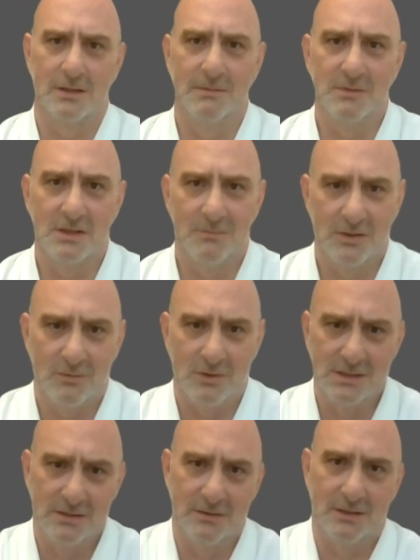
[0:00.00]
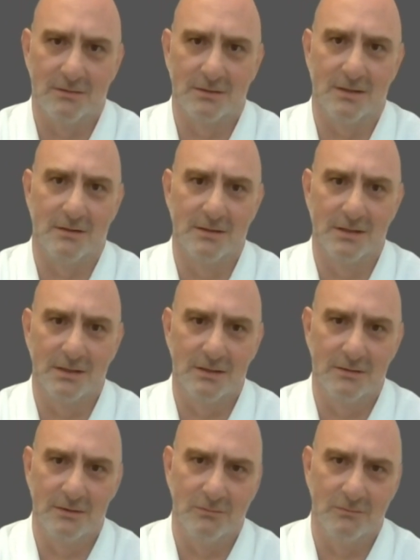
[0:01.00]
Okay, so but once you're now done
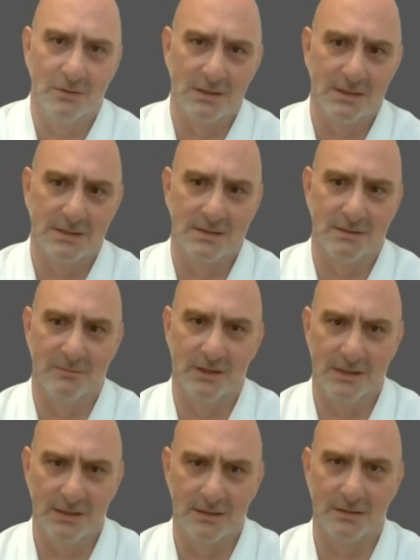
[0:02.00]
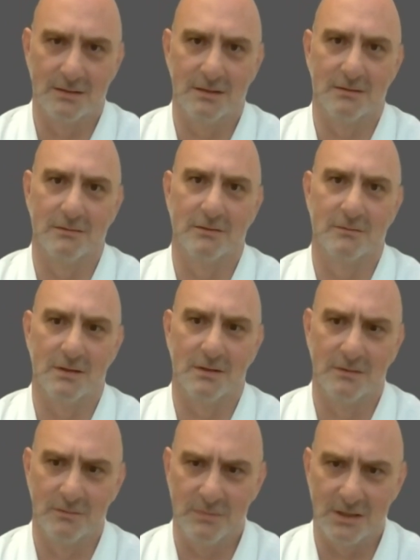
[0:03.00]
and you worked as a medic and now you've
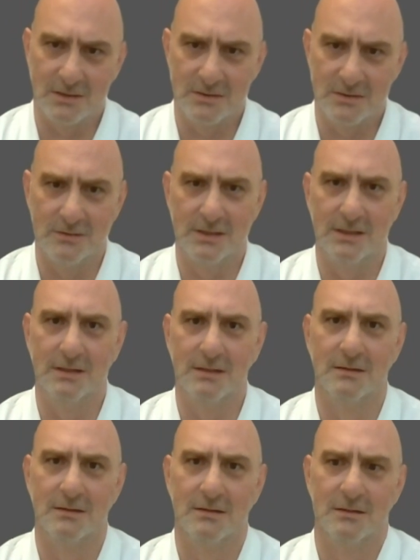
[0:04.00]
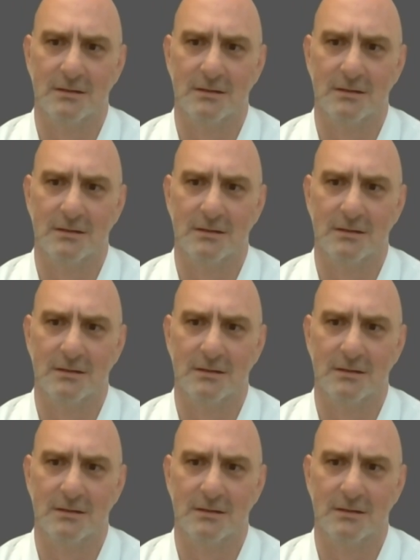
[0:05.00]
done your parachuting,